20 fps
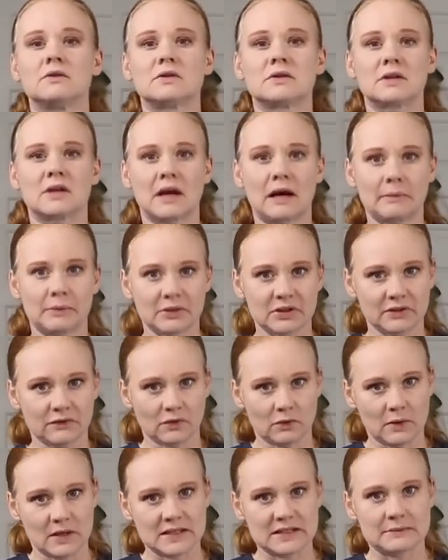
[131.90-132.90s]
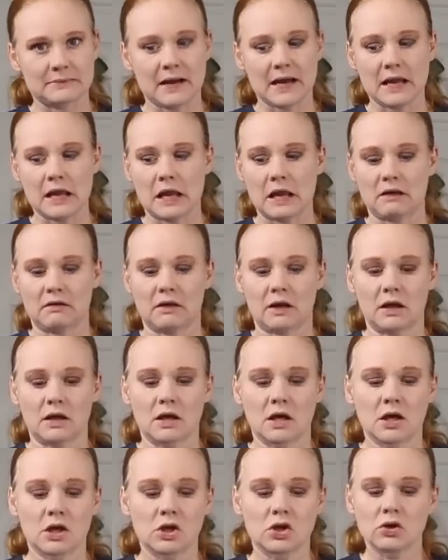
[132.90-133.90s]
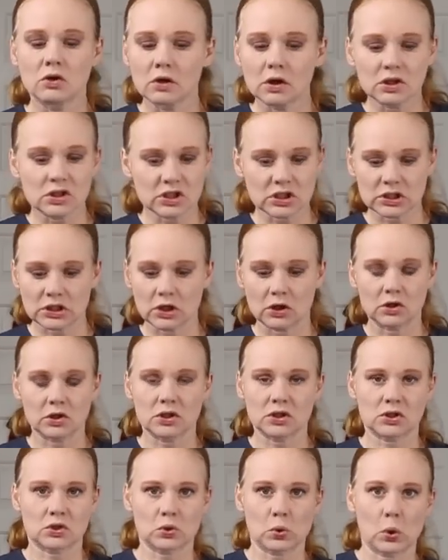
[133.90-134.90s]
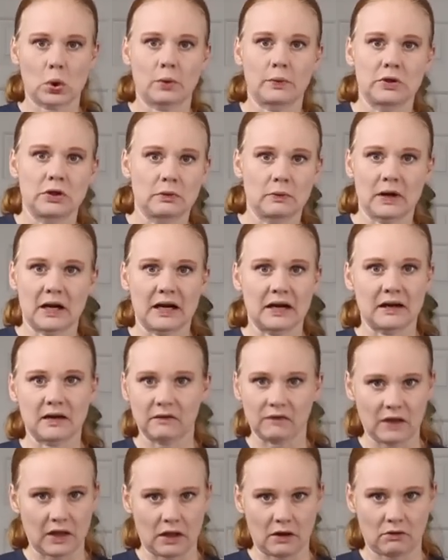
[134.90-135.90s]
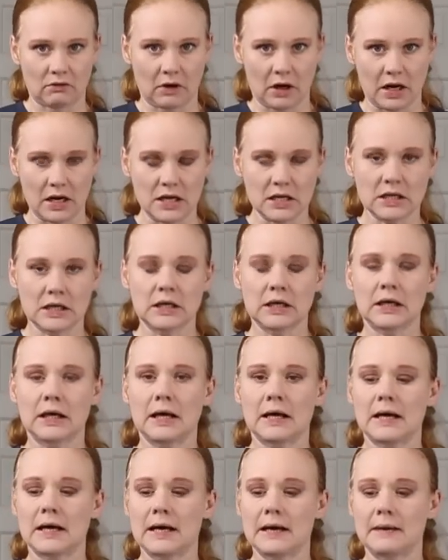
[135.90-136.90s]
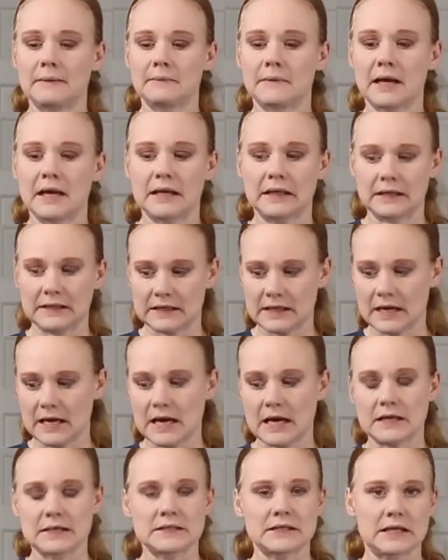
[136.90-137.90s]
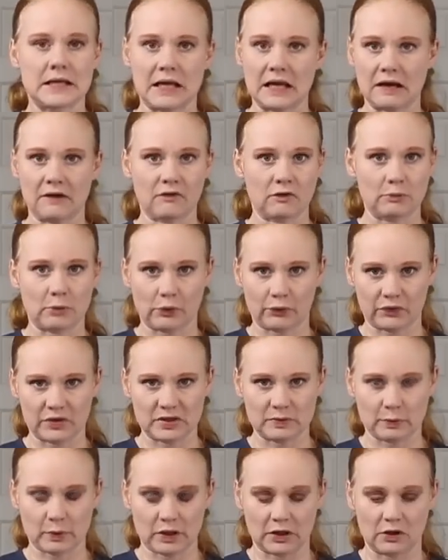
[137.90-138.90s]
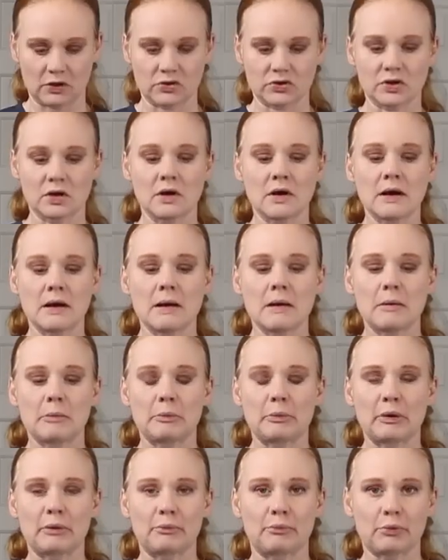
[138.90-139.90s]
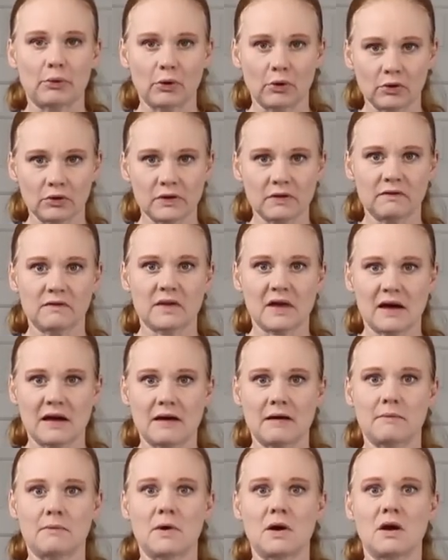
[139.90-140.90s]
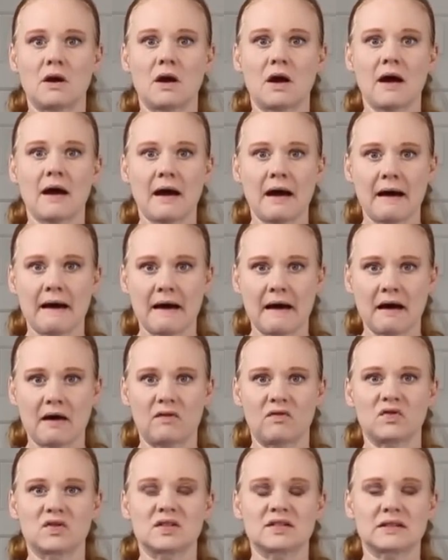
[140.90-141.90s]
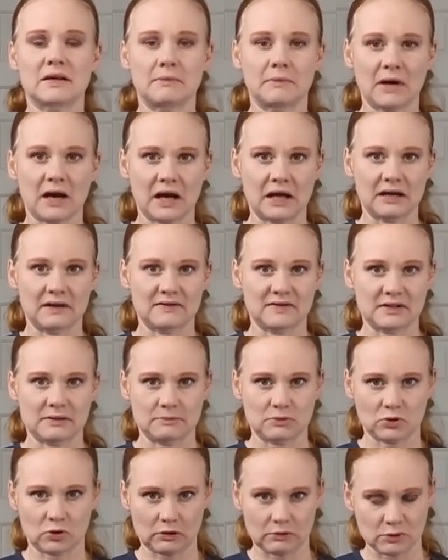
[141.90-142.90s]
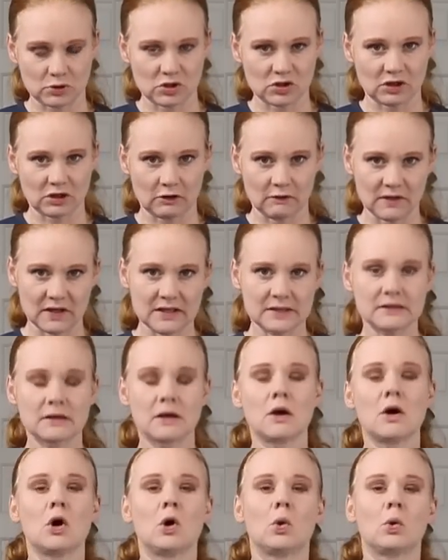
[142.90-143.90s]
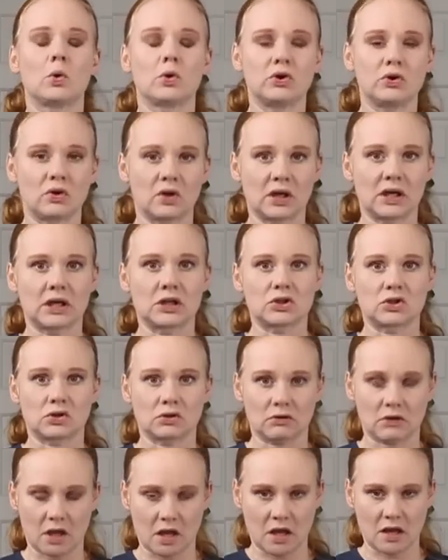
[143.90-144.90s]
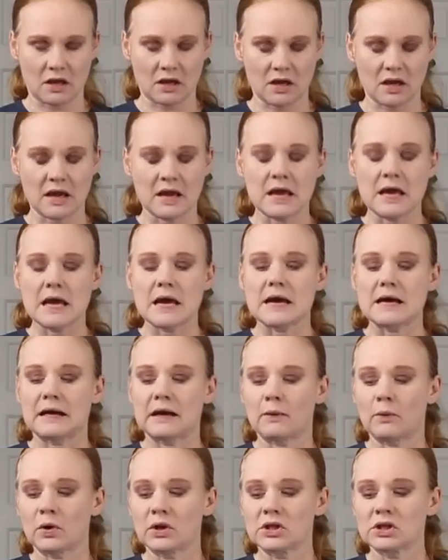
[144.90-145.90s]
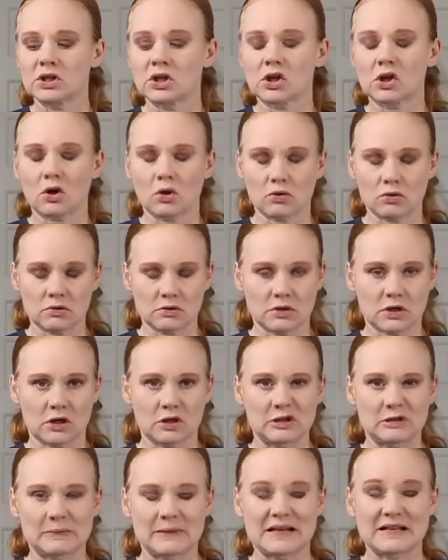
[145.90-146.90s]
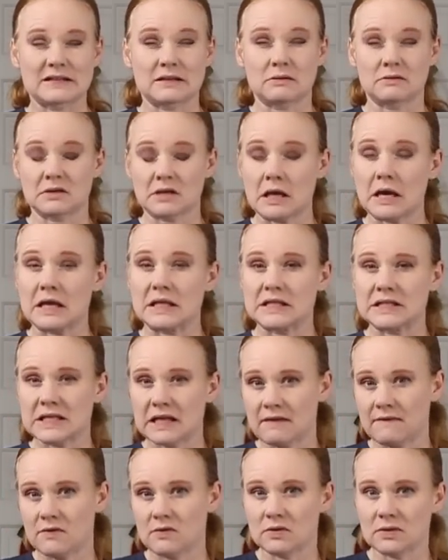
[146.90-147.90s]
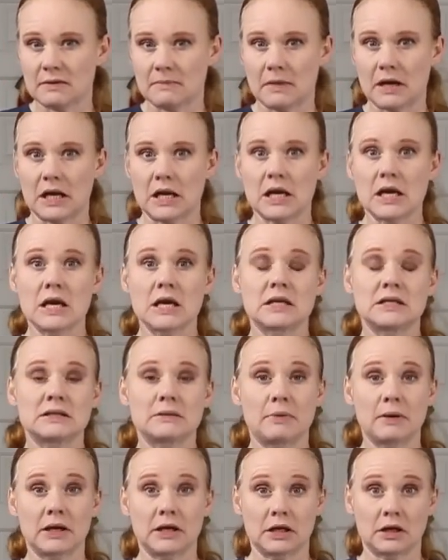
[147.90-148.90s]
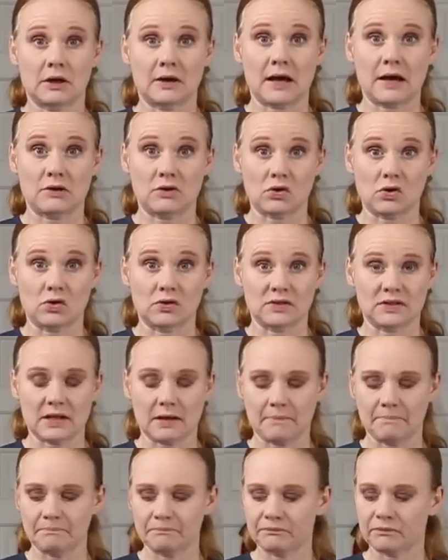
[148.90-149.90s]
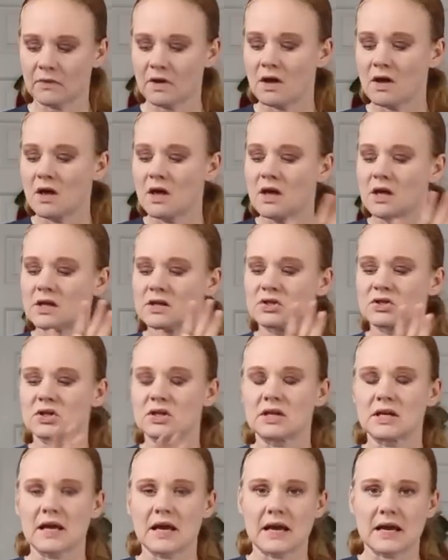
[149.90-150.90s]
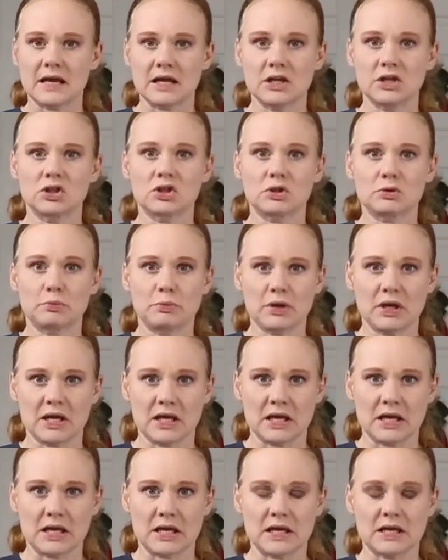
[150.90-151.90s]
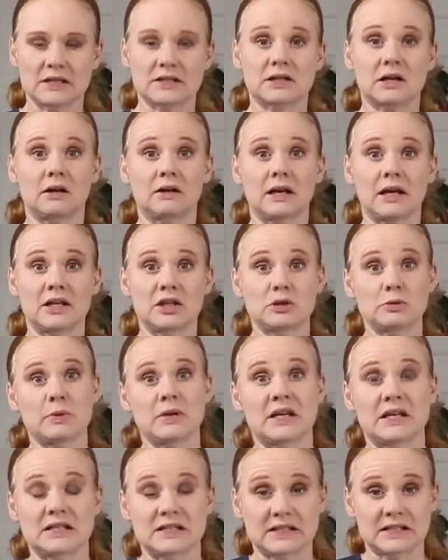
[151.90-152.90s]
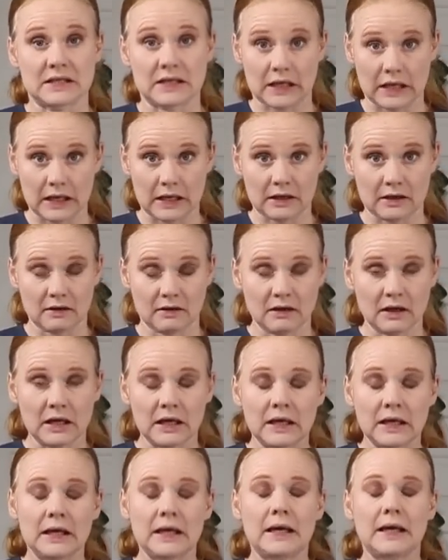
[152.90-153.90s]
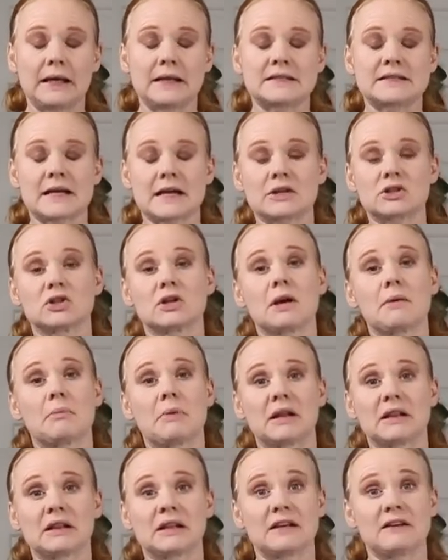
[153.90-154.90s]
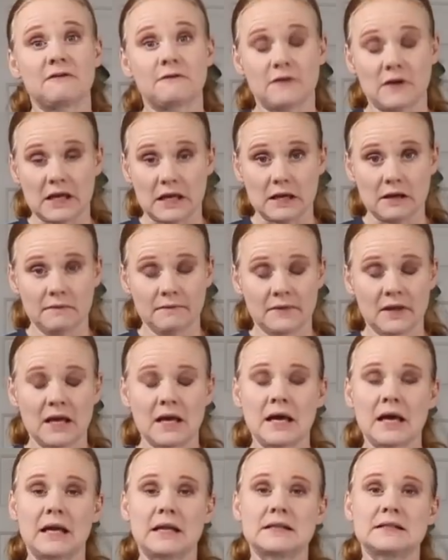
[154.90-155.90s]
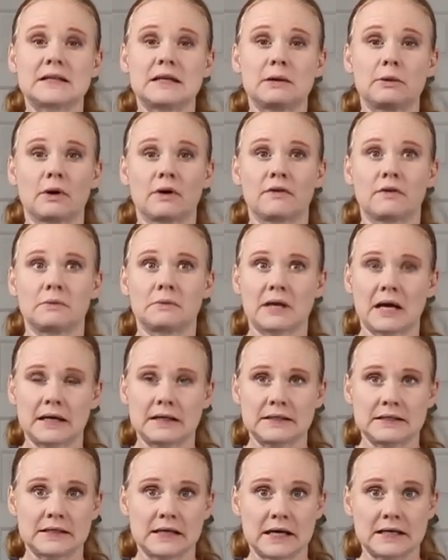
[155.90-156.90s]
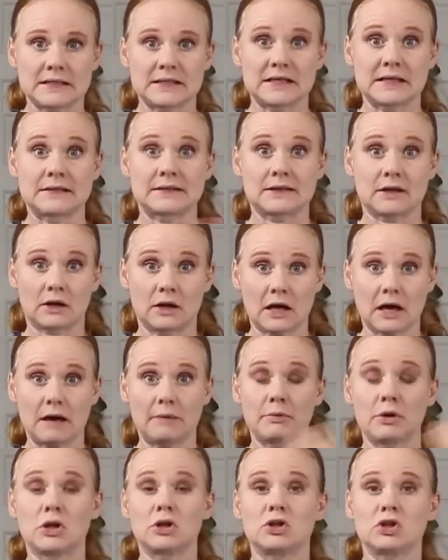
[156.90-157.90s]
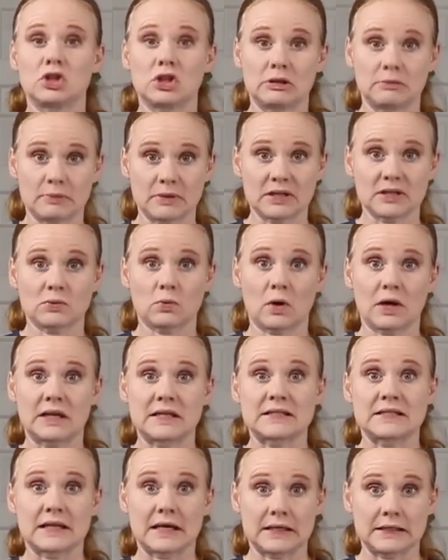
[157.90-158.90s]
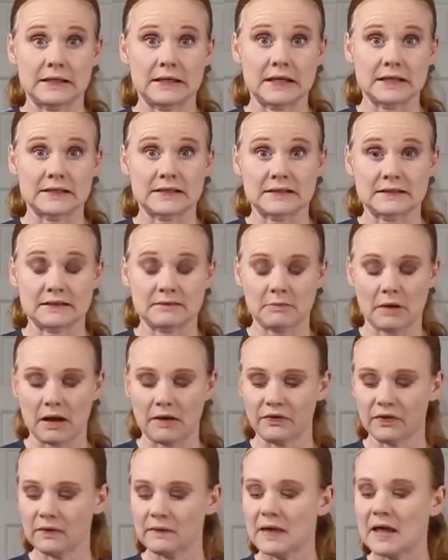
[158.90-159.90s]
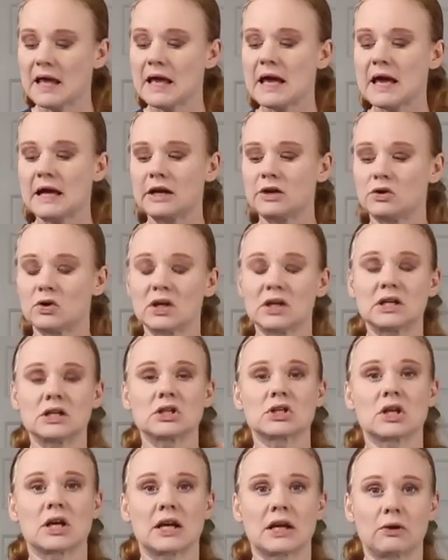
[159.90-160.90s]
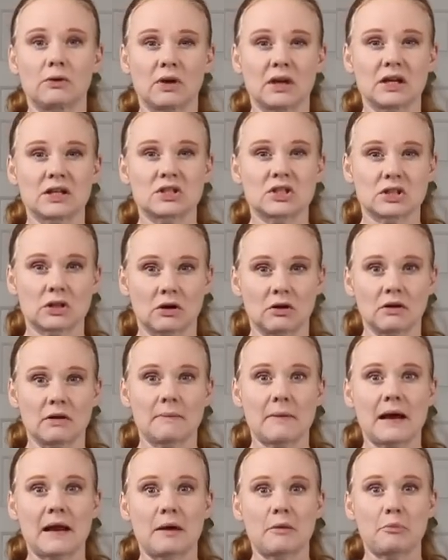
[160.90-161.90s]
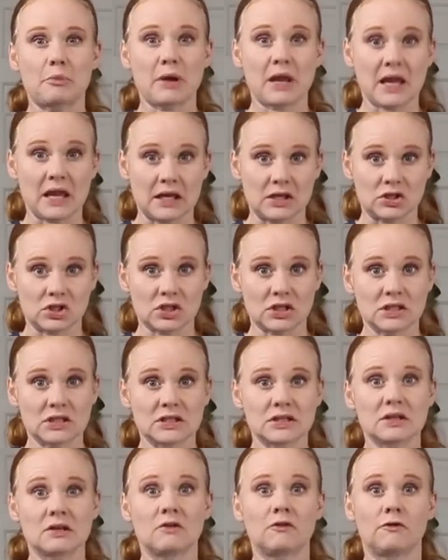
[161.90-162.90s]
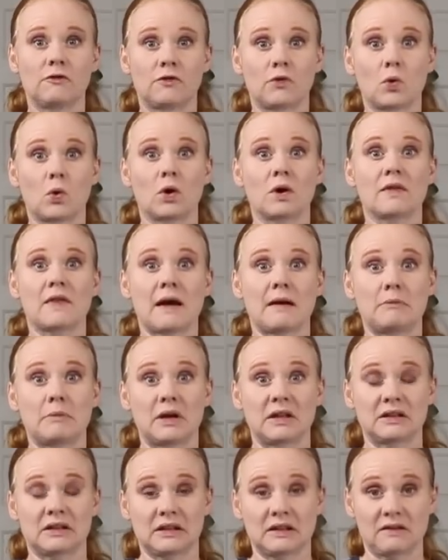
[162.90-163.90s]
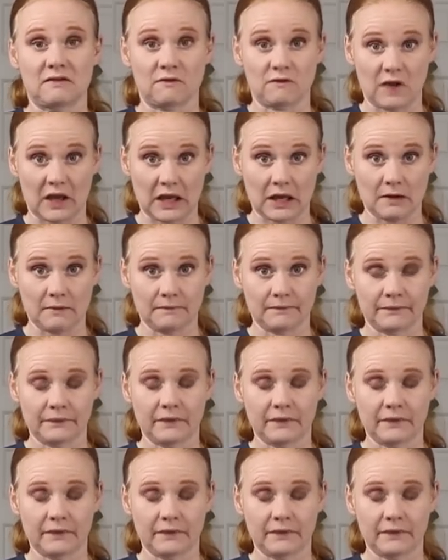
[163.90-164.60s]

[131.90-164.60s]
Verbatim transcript: A couple different ways to buy ink. Like, you can just go to the store when you run out of ink, right? And get ink for both these printers. But both of them have some kind of subscription service where you can get your ink. And I wanted to go through those because those can save you some money depending on how you use them. So the HP is called HP Instant Ink, and it's actually a monthly fee, and it's anywhere from 99 cents on up. Cheapest one is 99 cents a month, and you get a certain amount of pages for that monthly fee.